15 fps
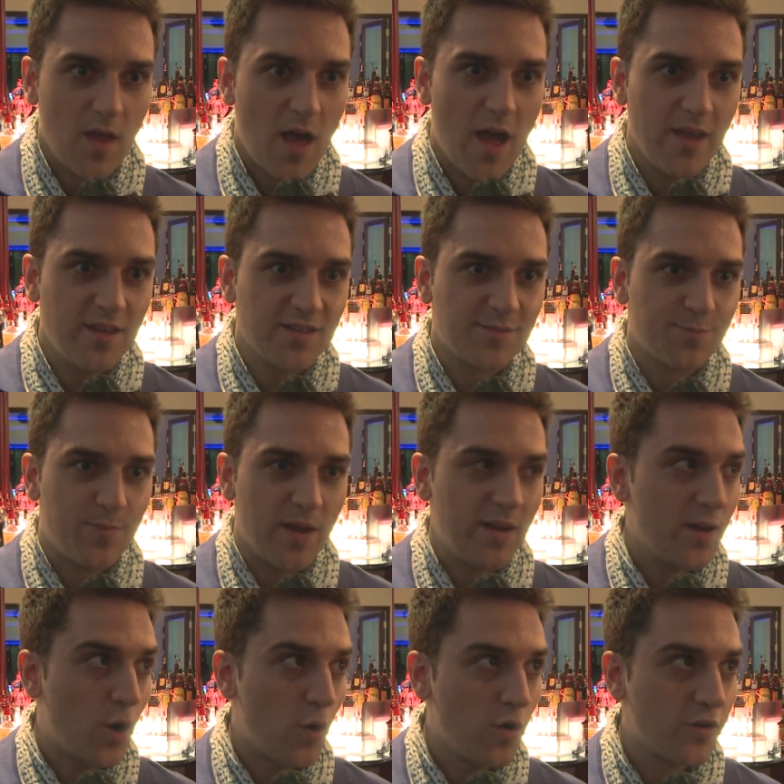I just played
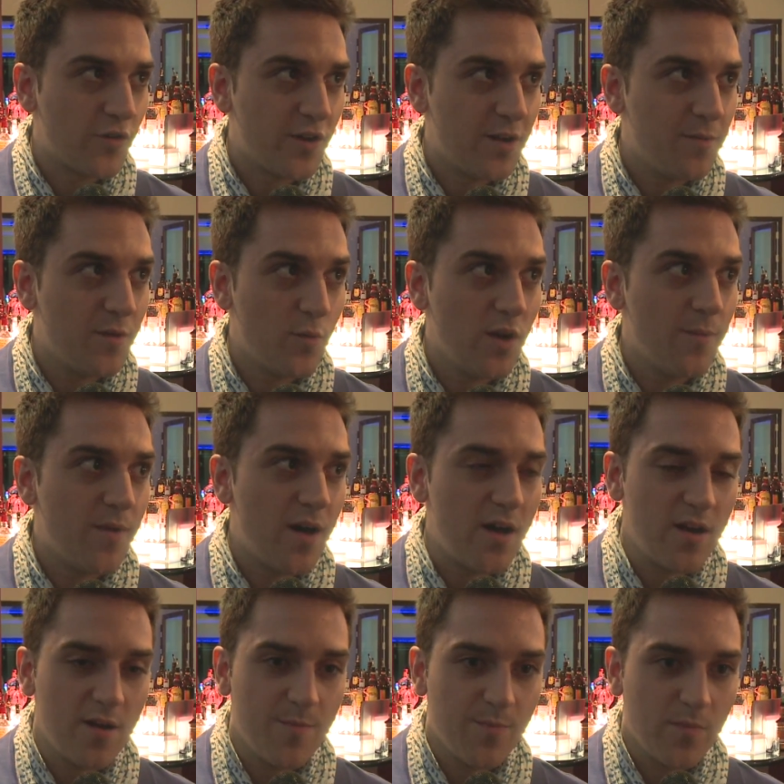the whole tournament really
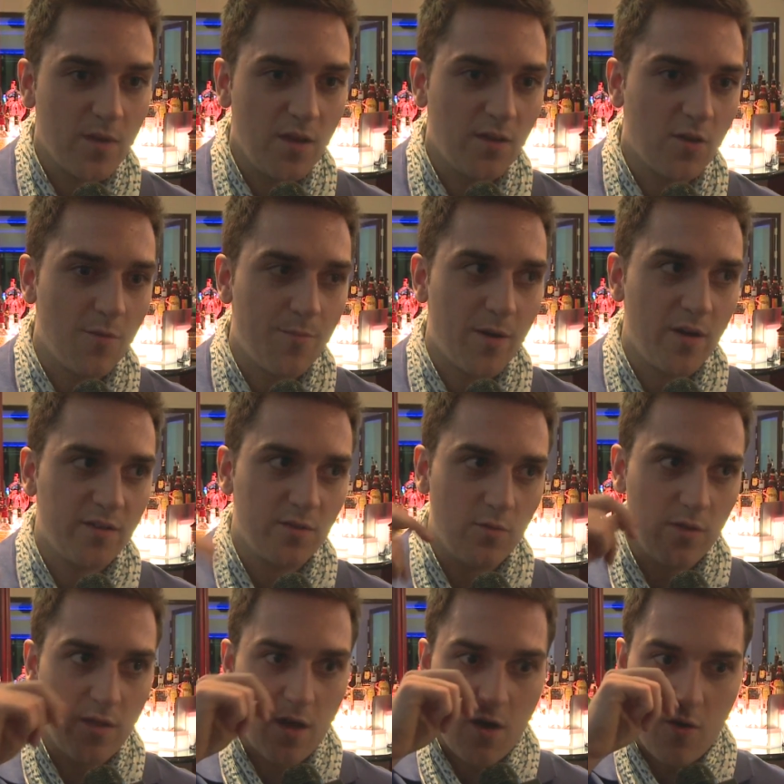bad in comparison
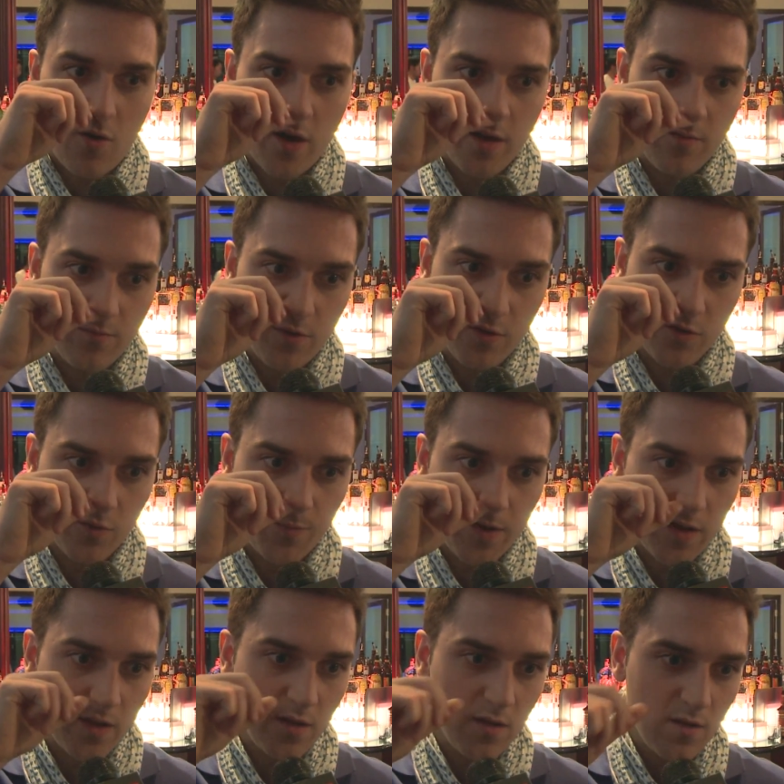with how I used to
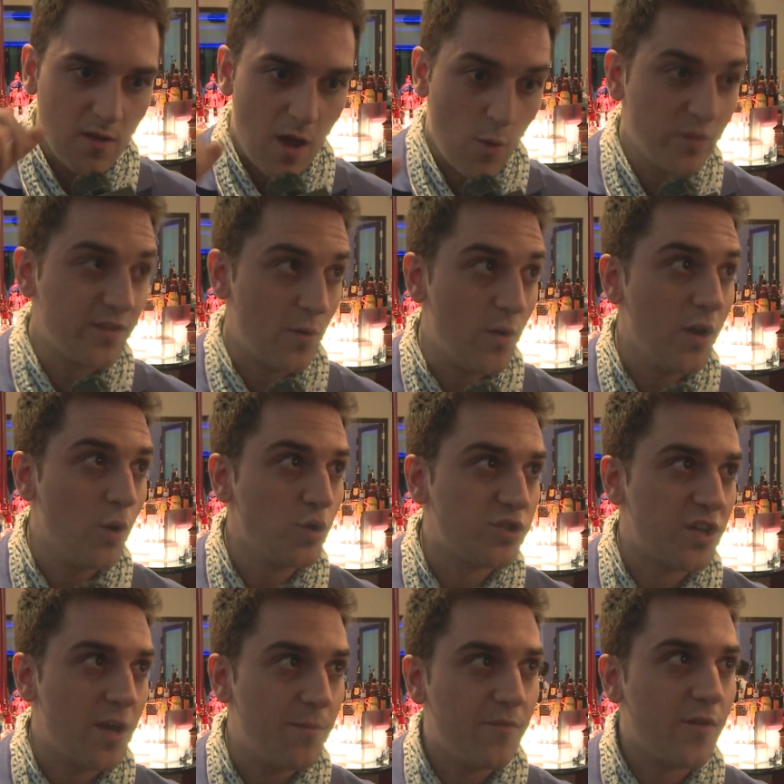play. I was in a really good
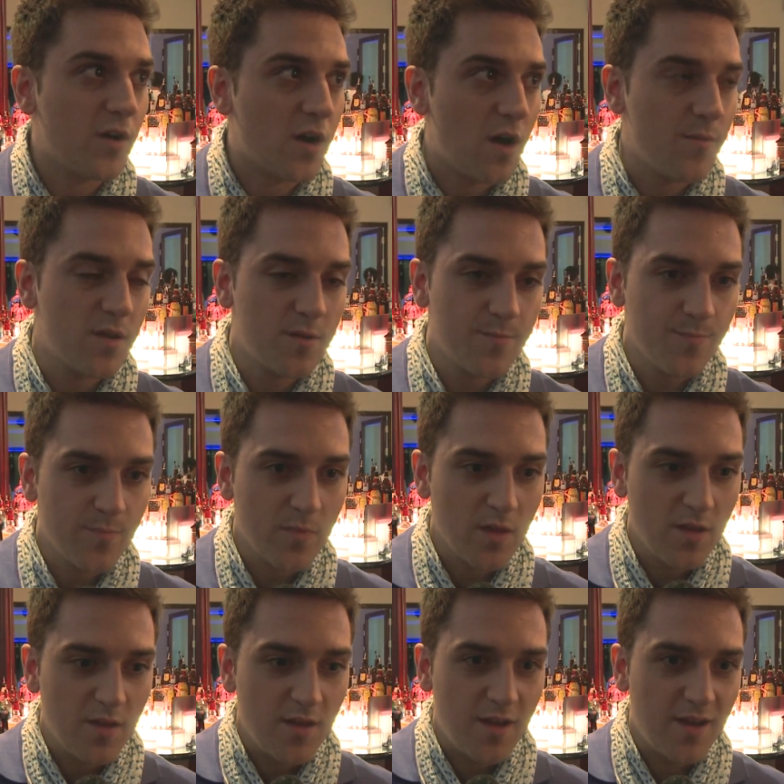shape before coming,
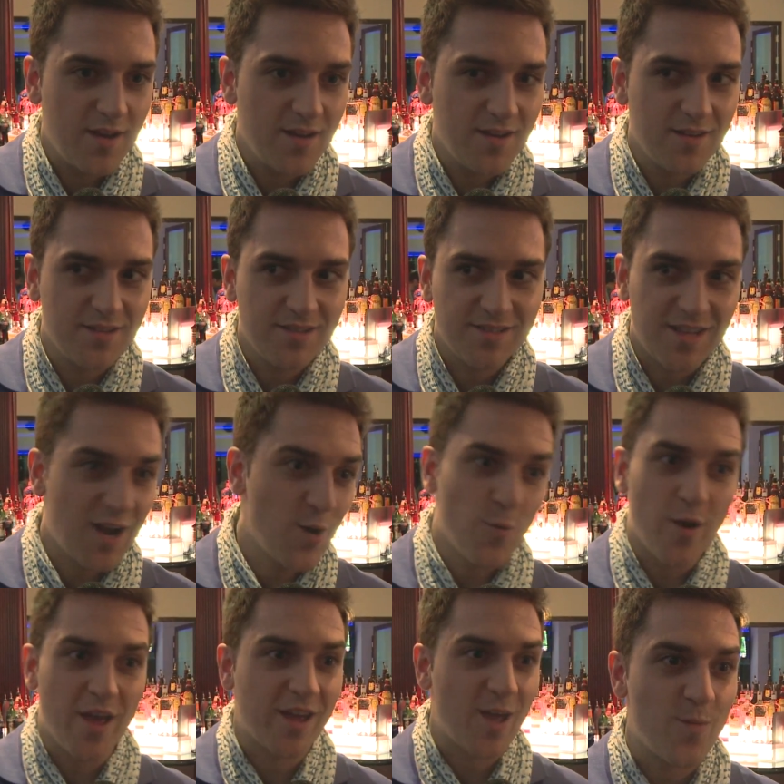and suddenly
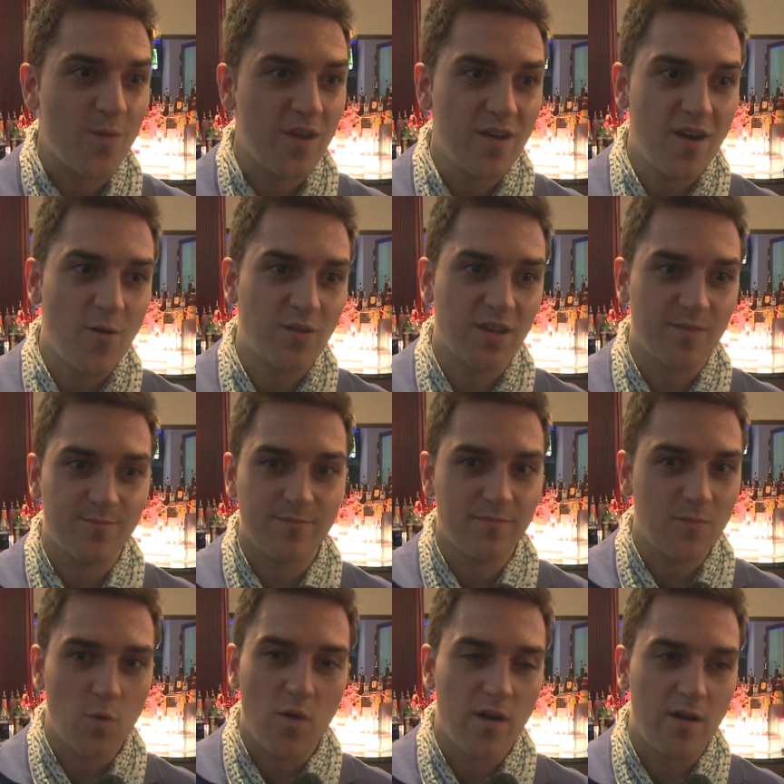when I here, I was like,
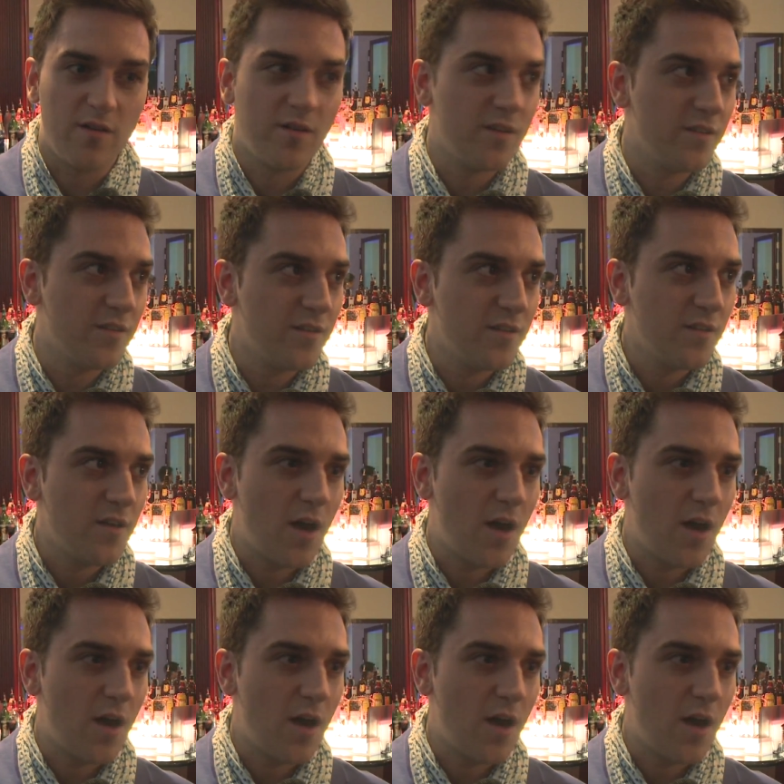whatever, dude.